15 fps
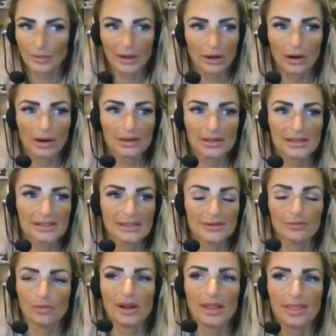regardless
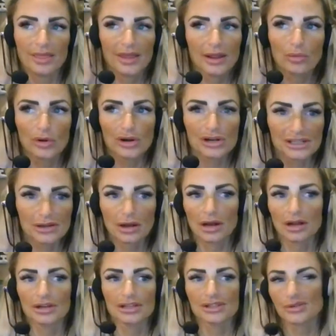if we think we're just
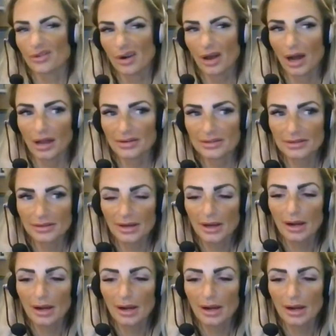conscious or not.